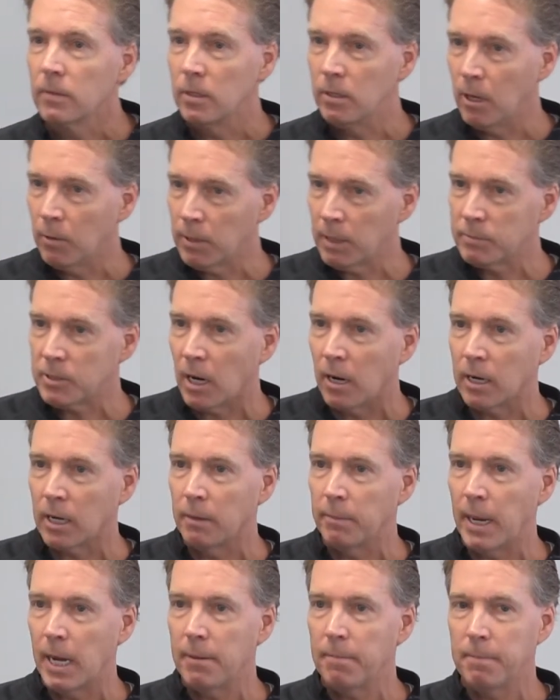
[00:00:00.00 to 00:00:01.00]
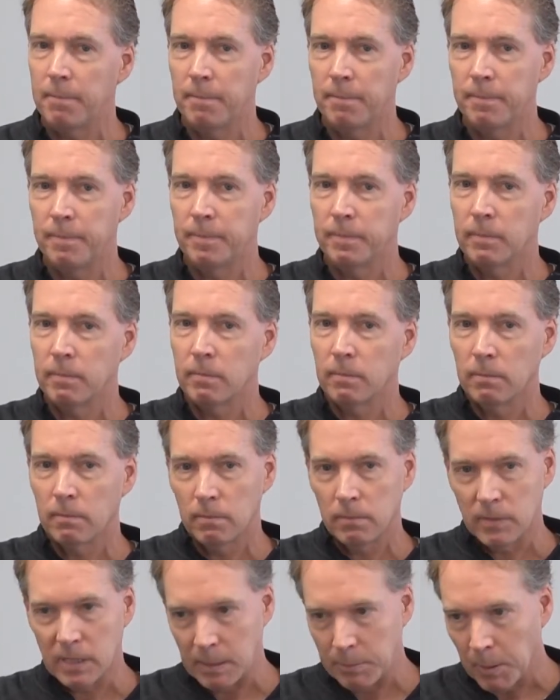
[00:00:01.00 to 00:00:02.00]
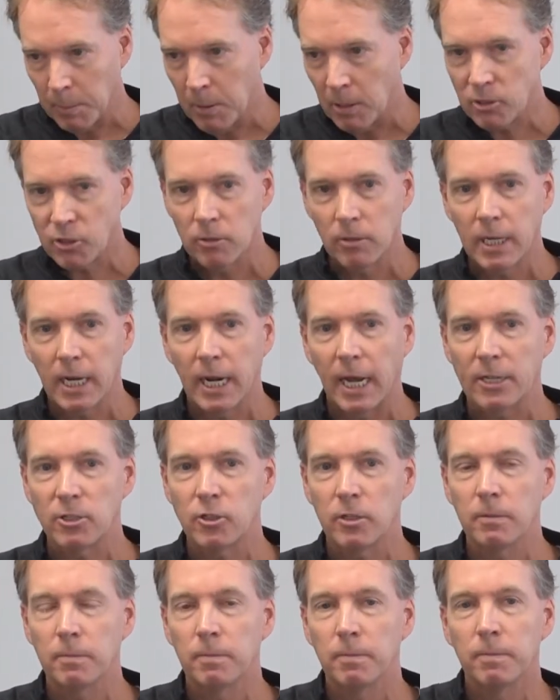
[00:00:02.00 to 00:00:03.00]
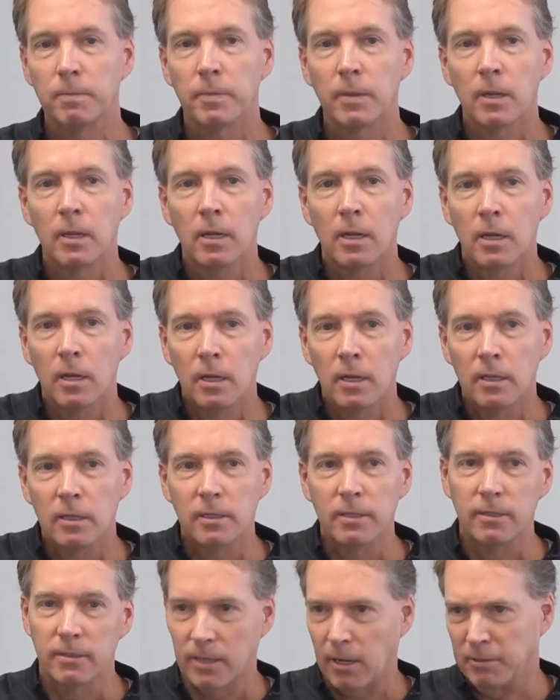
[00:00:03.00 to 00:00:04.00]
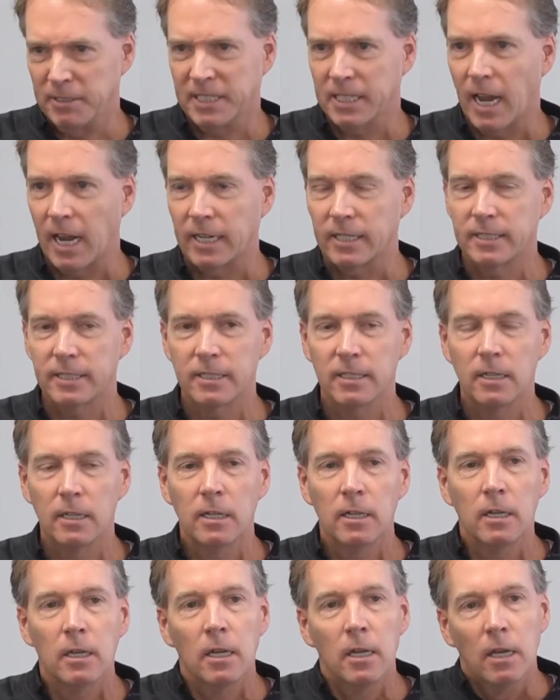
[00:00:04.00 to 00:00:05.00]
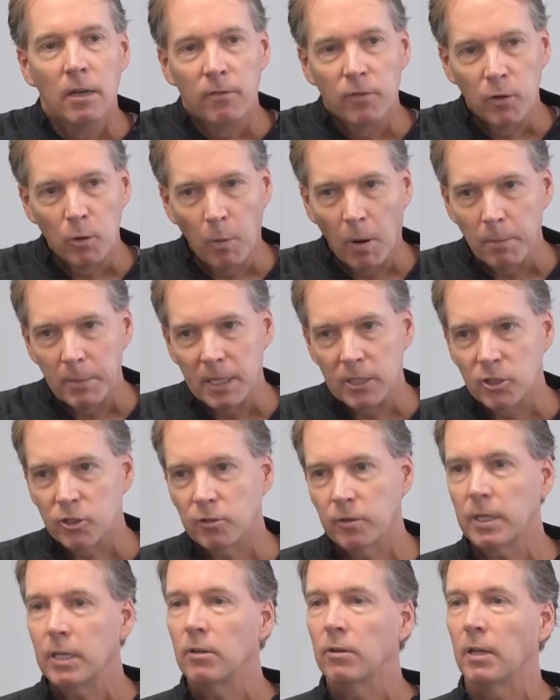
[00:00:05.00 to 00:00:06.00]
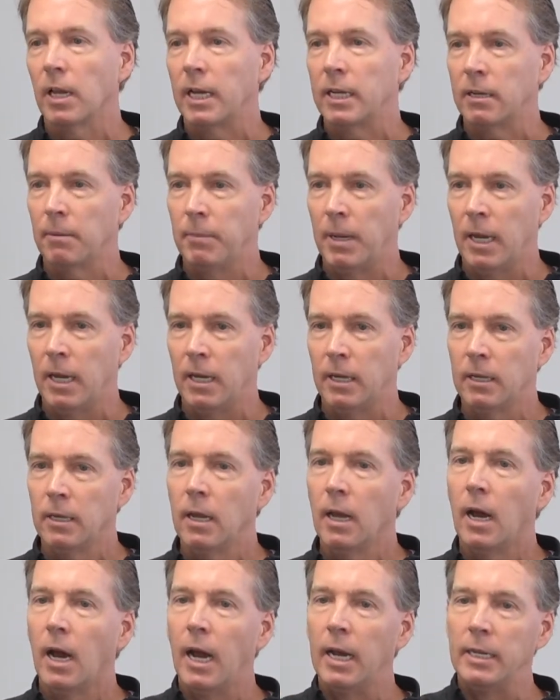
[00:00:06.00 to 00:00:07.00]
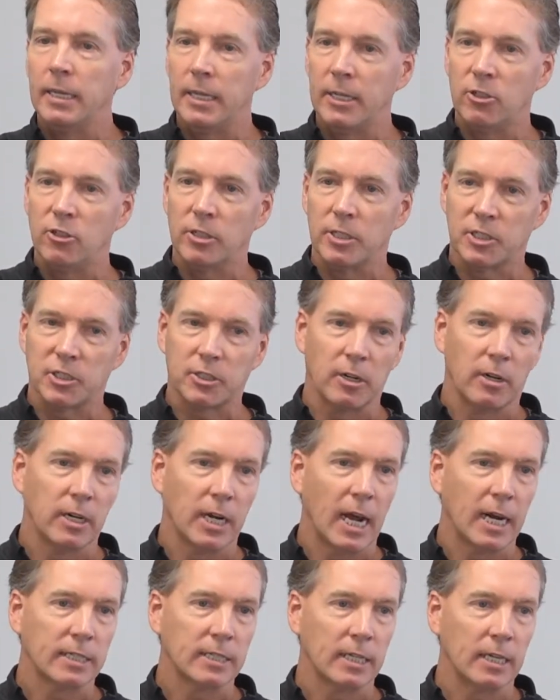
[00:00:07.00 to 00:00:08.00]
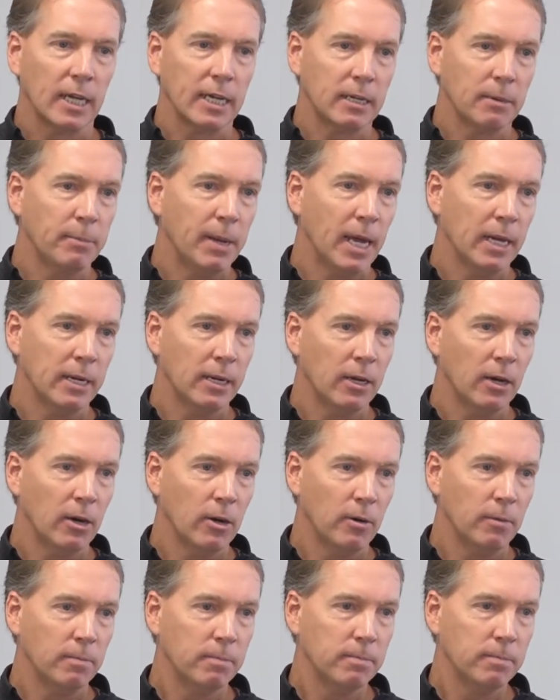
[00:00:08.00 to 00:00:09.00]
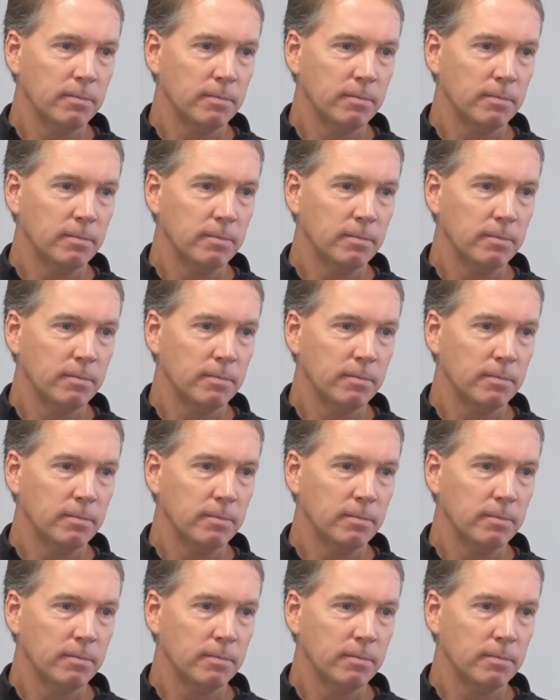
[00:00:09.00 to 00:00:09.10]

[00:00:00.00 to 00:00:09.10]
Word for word: know what I'm talking about. Deep emotional connection. No sex. If you want me to treat you like a man, I need you to start acting like a man in the home.